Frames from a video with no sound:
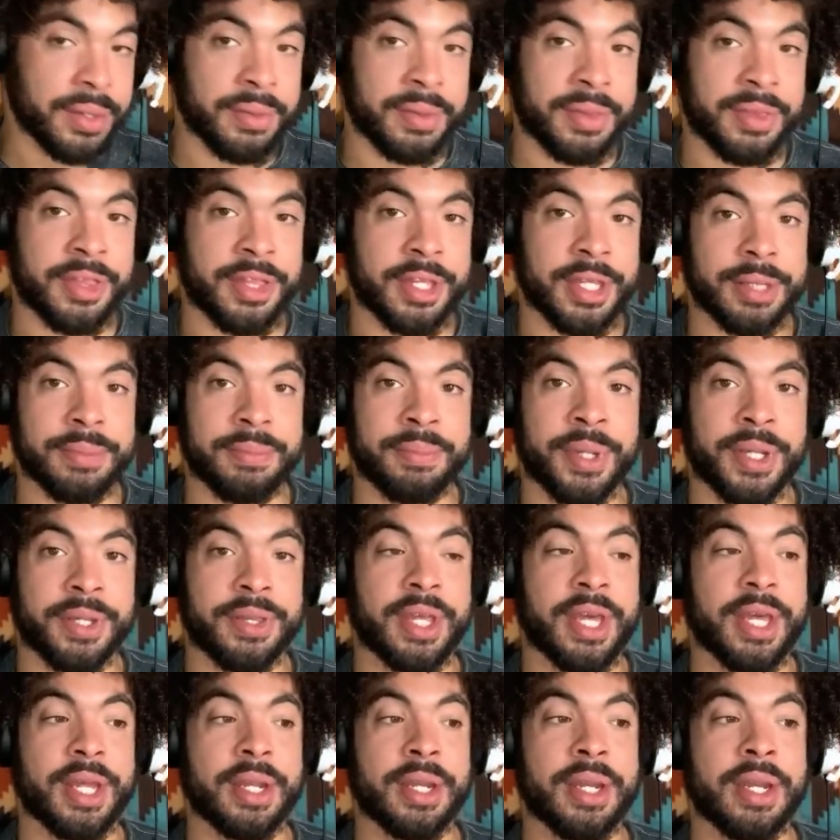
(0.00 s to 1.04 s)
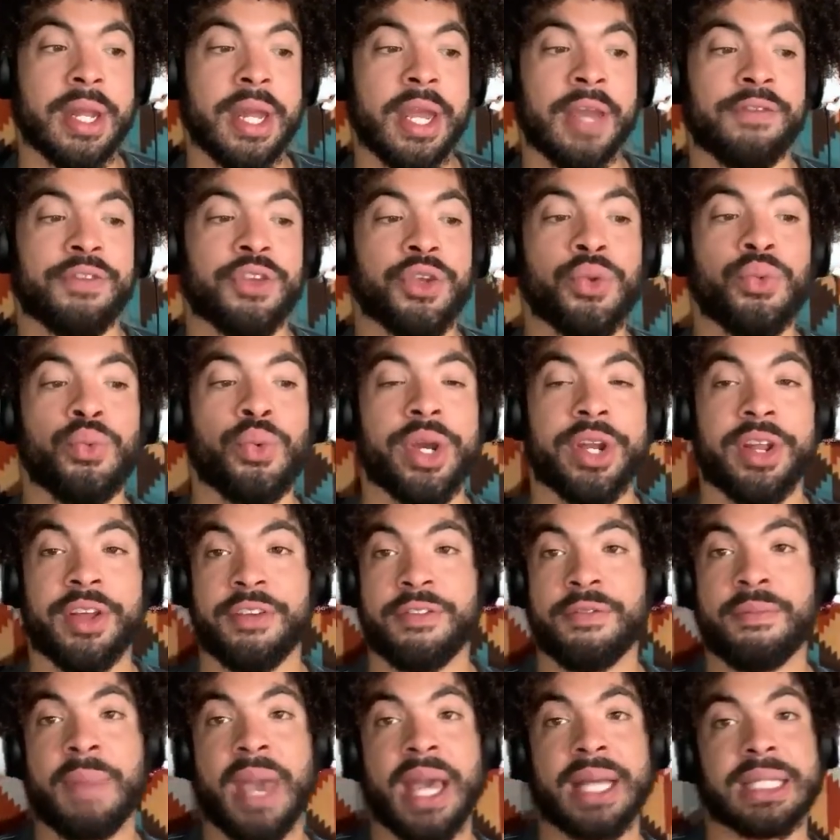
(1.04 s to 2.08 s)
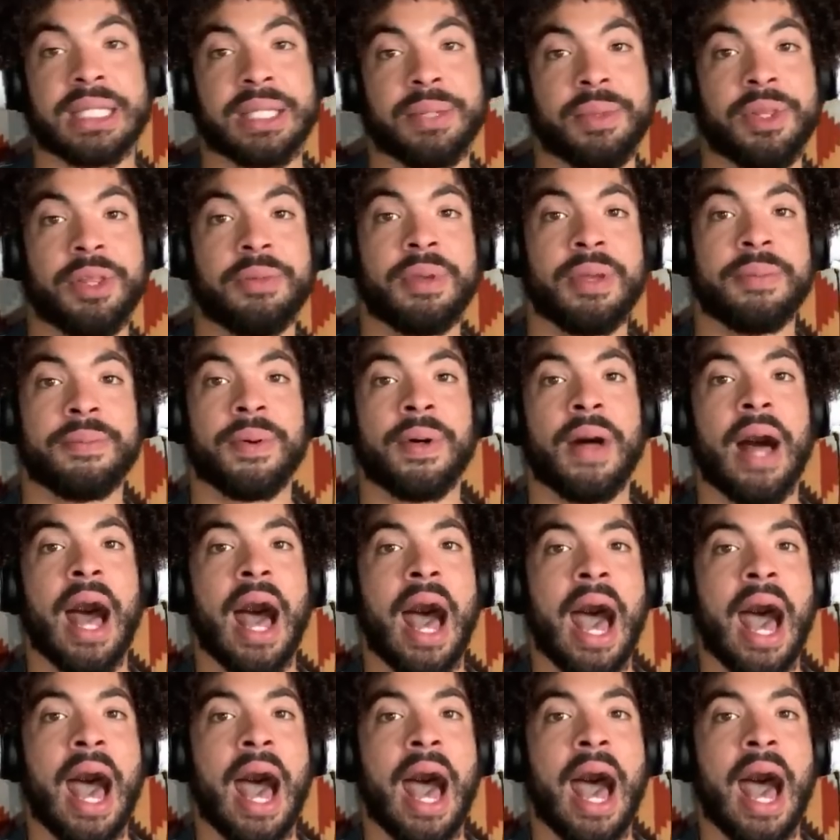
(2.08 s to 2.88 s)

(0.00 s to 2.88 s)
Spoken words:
then if you would have met some of the people